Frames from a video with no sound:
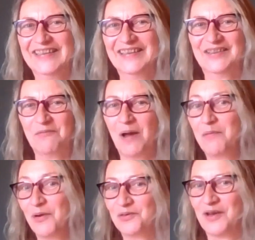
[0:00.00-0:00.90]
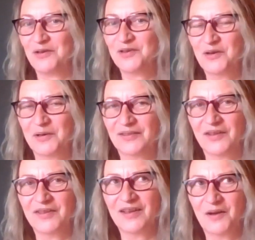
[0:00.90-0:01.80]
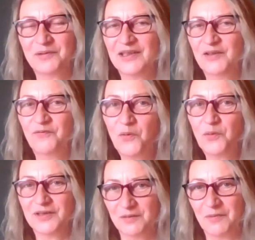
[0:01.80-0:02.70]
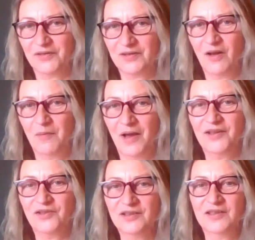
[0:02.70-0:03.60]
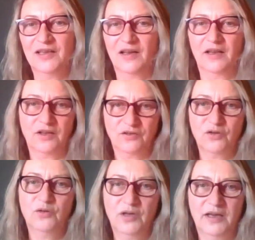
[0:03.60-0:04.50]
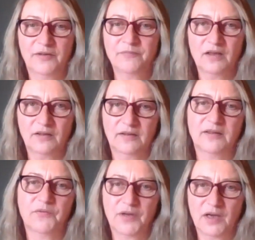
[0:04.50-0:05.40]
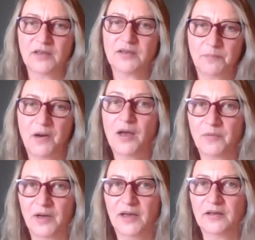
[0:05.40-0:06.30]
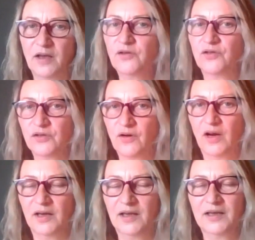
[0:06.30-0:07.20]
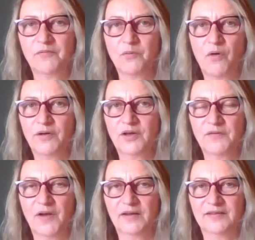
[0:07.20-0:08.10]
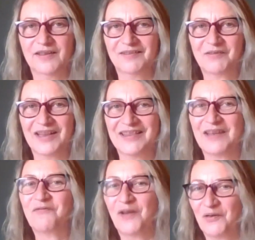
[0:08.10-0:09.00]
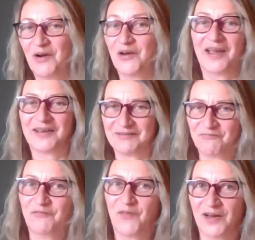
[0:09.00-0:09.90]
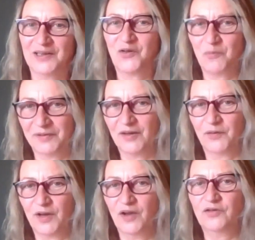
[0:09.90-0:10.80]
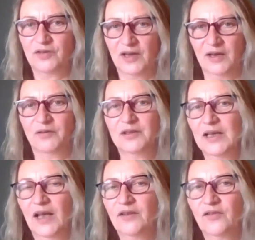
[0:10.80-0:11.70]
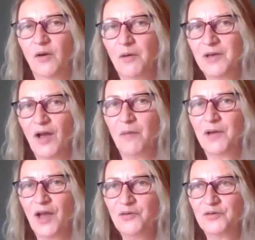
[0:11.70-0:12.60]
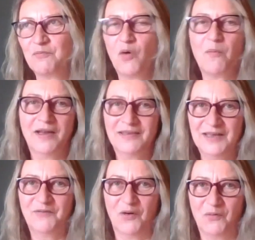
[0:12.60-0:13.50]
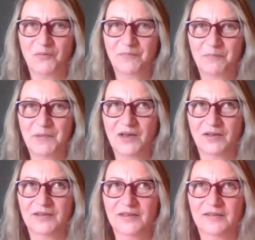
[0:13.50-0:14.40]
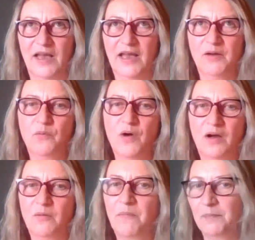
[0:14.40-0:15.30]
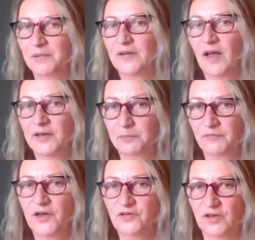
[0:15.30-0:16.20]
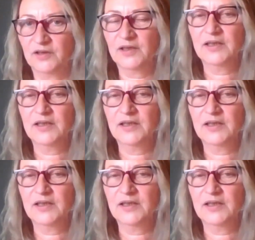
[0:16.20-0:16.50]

so maybe I ought to go and do it. So I think I was nearly 40 by the time I actually did like a 2-year certificate and diploma in coaching training from Warwick University, and then felt, okay, I could finally call myself a coach now. And so I'm a coach more by default because it's a well-publicized profession